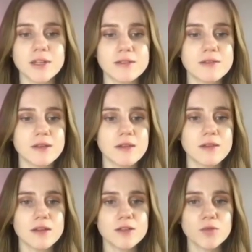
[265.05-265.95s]
Let's say
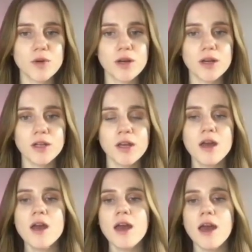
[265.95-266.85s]
this one,
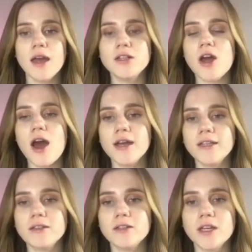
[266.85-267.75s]
and I
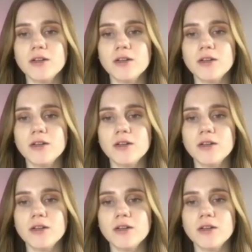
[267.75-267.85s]
can click